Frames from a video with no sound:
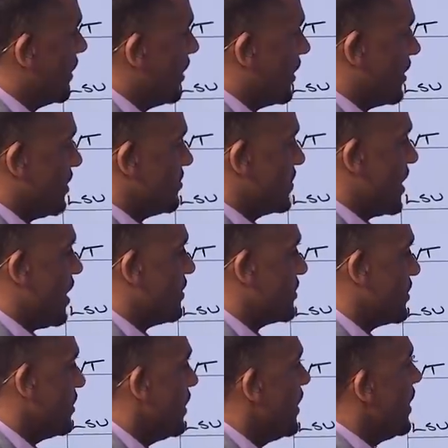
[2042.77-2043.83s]
it comes down
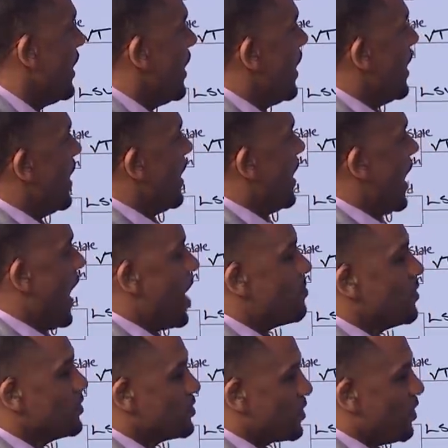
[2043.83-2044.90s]
to
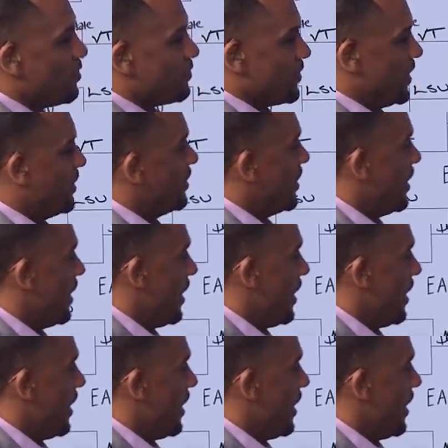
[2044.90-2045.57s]
Admiral Schofield